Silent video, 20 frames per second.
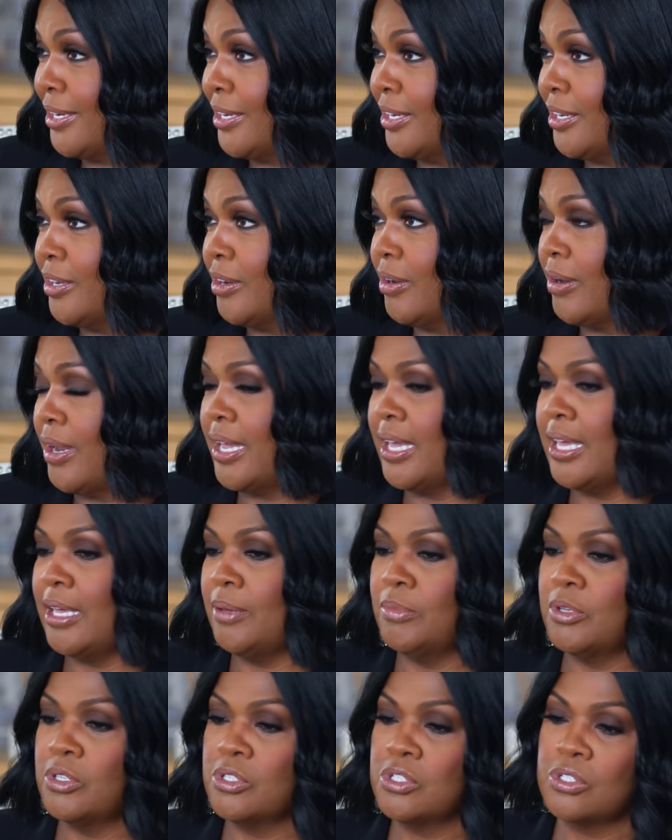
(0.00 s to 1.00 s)
Mm-hmm. Your
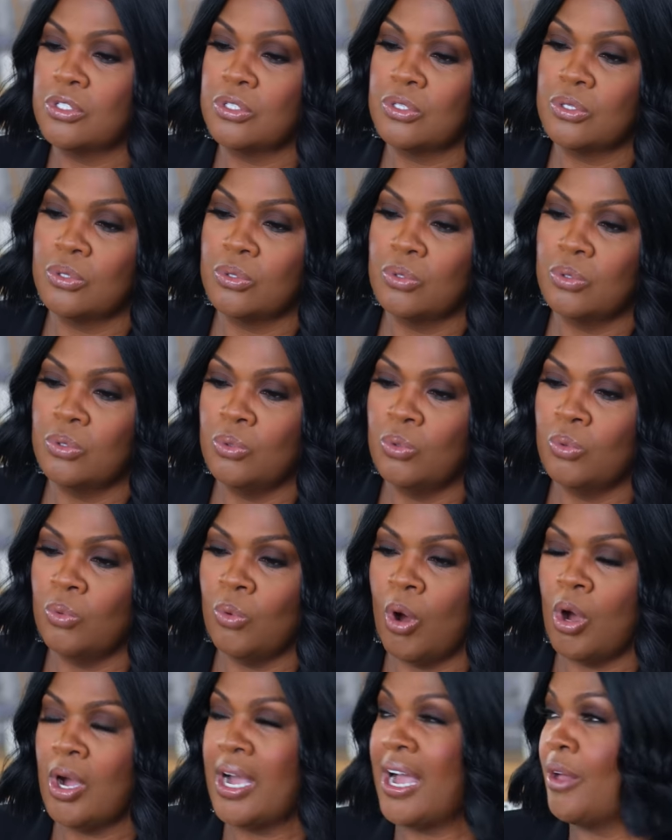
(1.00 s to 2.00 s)
aim is to
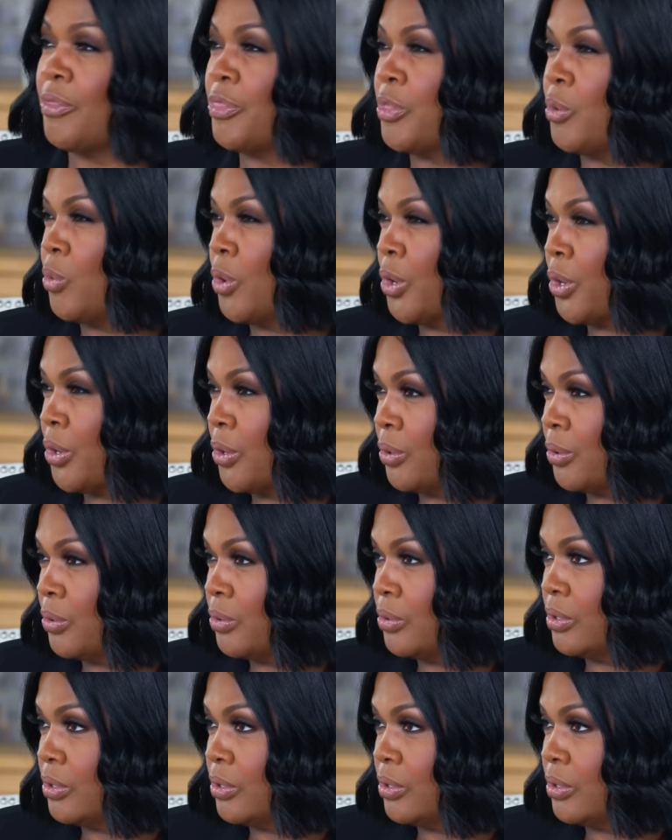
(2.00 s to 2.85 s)
walk out the word.